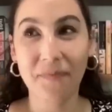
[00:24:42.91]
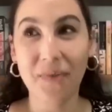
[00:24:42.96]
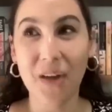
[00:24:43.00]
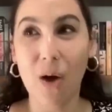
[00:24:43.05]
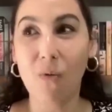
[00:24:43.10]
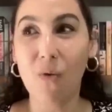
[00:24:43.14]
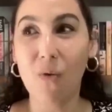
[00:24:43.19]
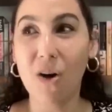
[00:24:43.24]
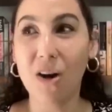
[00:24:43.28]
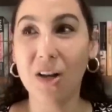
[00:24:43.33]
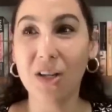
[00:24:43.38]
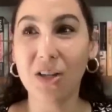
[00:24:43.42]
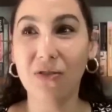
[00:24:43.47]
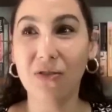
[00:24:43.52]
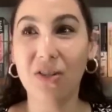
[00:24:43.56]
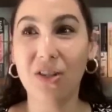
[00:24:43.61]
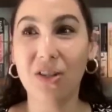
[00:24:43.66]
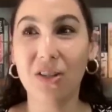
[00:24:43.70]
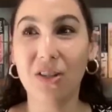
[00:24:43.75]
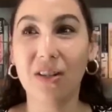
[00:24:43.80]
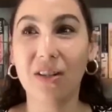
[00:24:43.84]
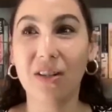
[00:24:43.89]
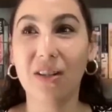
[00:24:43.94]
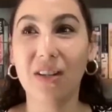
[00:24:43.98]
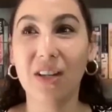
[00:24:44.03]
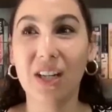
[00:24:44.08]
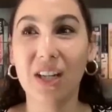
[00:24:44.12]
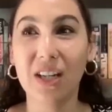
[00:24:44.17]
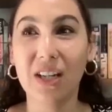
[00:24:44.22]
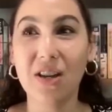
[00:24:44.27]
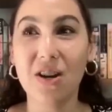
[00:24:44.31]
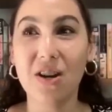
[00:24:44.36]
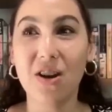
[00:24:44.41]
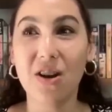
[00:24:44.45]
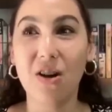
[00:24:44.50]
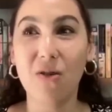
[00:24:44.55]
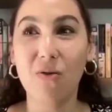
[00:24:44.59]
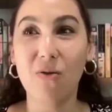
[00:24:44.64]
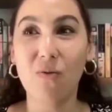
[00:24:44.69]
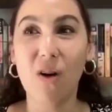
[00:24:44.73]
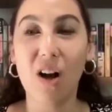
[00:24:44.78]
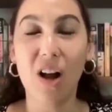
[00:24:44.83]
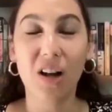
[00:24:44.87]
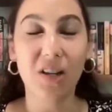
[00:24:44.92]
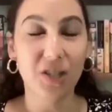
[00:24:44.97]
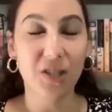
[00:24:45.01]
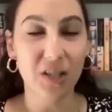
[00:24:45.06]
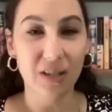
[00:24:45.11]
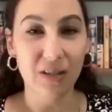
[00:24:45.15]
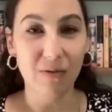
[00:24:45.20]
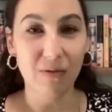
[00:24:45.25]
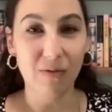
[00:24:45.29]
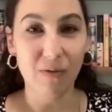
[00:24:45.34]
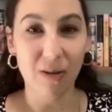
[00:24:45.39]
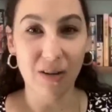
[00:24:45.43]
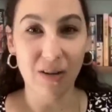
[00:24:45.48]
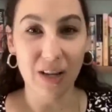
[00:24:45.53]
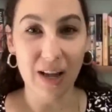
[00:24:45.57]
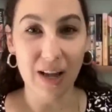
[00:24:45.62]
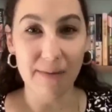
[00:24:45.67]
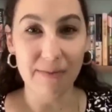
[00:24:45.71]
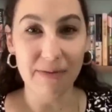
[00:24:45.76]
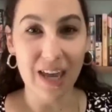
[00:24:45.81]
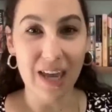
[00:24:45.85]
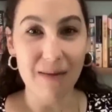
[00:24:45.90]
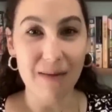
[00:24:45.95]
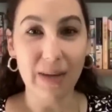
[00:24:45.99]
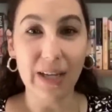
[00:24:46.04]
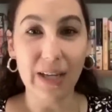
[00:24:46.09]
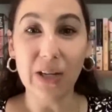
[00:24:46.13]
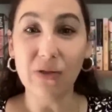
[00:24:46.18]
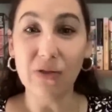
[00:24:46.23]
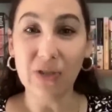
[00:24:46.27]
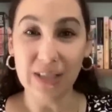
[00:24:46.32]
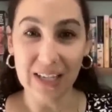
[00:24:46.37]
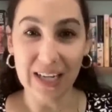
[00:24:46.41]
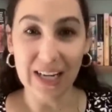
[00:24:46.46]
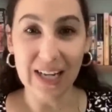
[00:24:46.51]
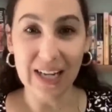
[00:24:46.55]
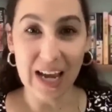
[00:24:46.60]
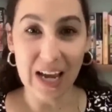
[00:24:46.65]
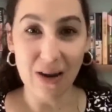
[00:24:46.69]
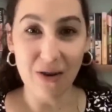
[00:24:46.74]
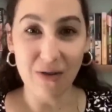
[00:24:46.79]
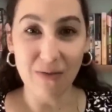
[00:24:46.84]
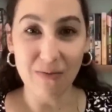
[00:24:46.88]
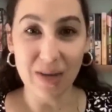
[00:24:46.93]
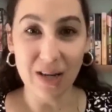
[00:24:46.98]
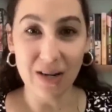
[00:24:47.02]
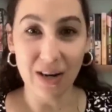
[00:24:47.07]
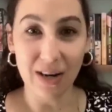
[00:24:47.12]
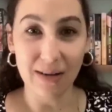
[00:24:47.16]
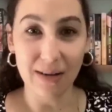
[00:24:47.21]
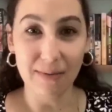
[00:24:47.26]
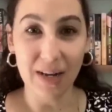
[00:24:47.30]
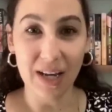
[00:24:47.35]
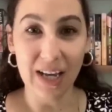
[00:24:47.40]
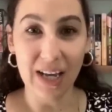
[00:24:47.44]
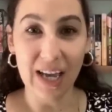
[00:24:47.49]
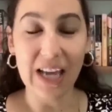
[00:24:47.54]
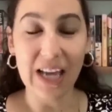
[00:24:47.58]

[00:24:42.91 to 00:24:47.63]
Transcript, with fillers: I want you to, you know, watch the World Cup game and you see Naomi Girma,